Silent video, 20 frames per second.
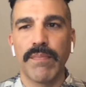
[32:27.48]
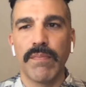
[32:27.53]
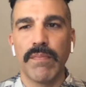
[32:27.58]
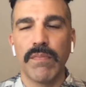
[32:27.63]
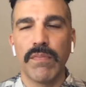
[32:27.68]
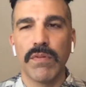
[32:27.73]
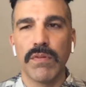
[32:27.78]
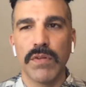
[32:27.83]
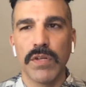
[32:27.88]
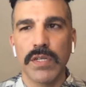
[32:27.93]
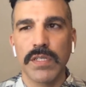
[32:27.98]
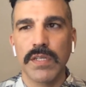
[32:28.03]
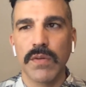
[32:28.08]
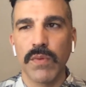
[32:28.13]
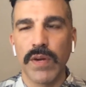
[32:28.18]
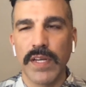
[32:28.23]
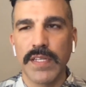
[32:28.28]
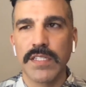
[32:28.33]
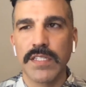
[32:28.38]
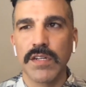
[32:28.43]
looked,
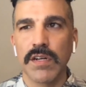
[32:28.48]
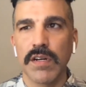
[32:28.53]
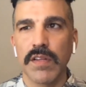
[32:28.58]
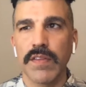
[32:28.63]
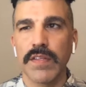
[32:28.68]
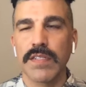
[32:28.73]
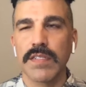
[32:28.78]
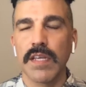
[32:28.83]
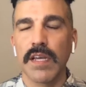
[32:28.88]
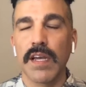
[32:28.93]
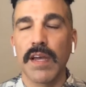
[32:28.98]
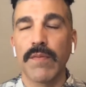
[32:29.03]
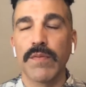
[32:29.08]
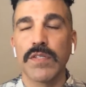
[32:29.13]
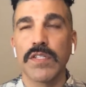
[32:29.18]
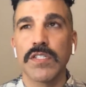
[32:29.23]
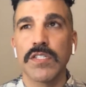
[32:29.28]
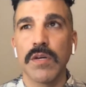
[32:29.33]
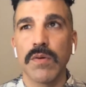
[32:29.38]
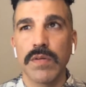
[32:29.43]
when I started this thing, I
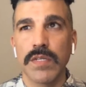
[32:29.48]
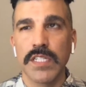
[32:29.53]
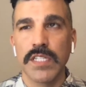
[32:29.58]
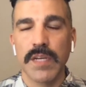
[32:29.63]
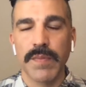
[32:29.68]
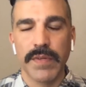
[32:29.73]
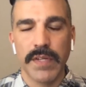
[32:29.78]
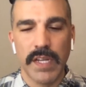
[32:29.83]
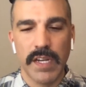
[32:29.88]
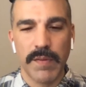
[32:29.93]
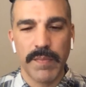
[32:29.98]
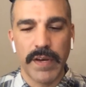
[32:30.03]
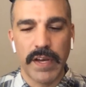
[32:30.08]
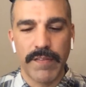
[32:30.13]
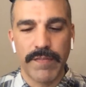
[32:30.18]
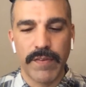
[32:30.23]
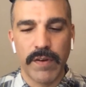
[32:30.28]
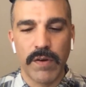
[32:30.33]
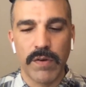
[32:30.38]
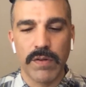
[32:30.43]
was so intimidated by
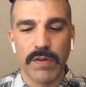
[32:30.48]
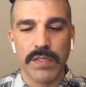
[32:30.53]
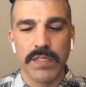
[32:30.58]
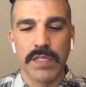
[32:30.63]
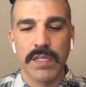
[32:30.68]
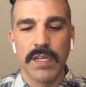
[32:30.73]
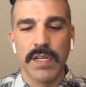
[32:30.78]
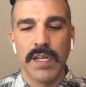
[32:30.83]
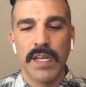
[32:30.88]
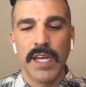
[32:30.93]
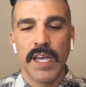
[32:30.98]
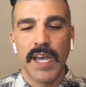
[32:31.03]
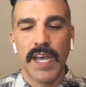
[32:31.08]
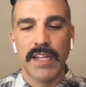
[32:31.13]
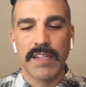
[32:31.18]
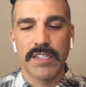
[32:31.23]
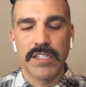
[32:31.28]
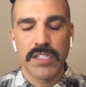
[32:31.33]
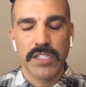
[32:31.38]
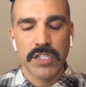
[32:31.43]
folks.
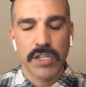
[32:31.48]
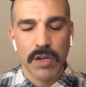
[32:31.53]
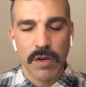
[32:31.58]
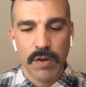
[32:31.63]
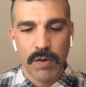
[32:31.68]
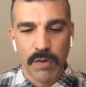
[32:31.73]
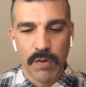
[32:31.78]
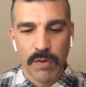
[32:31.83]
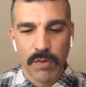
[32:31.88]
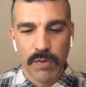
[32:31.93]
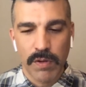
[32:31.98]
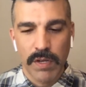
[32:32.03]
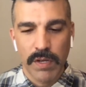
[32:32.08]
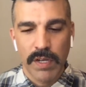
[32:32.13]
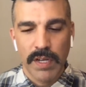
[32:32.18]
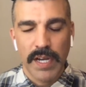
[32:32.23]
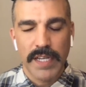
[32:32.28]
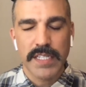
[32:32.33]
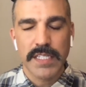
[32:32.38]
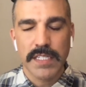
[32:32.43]
And so
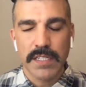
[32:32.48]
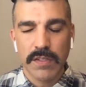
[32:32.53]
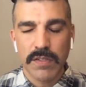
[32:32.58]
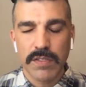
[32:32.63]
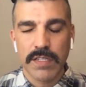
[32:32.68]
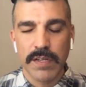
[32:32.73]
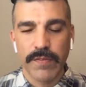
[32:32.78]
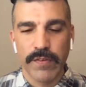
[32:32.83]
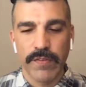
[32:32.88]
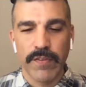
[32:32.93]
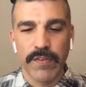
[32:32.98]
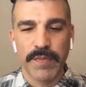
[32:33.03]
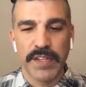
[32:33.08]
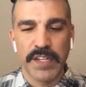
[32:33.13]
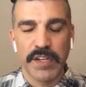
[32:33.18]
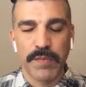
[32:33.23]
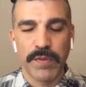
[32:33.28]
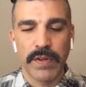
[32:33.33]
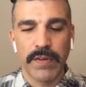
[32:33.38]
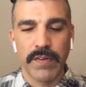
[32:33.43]
I still suffer from a
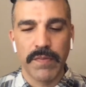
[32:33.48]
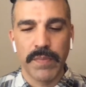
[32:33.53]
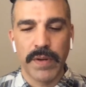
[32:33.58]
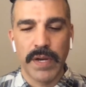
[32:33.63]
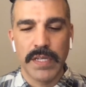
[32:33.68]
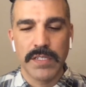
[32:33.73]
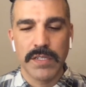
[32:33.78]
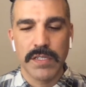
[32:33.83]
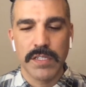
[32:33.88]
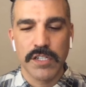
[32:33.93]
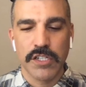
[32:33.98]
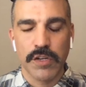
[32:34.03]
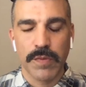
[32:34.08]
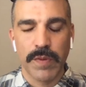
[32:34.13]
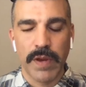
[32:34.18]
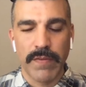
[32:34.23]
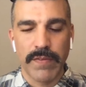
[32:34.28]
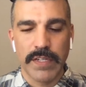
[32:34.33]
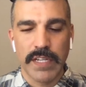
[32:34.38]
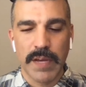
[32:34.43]
little bit of imposter syndrome.
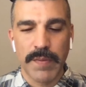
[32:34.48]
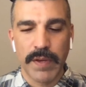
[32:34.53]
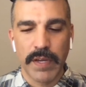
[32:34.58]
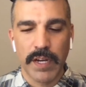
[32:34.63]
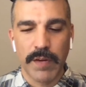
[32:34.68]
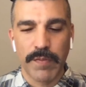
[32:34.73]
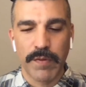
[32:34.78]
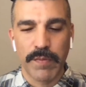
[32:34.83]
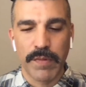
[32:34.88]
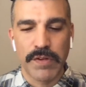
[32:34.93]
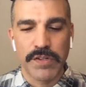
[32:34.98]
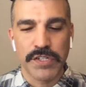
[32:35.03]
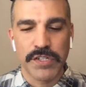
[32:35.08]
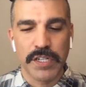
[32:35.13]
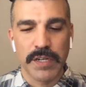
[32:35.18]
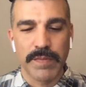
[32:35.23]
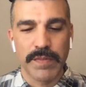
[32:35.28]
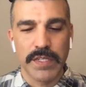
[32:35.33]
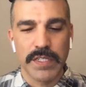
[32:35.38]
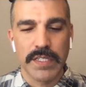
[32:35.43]
Every time I get a promotion,
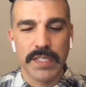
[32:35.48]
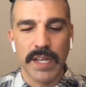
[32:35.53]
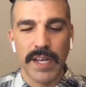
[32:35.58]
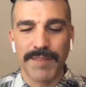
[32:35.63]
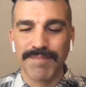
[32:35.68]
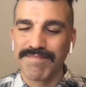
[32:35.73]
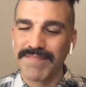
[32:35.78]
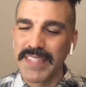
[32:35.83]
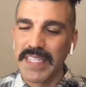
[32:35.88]
I'm just like,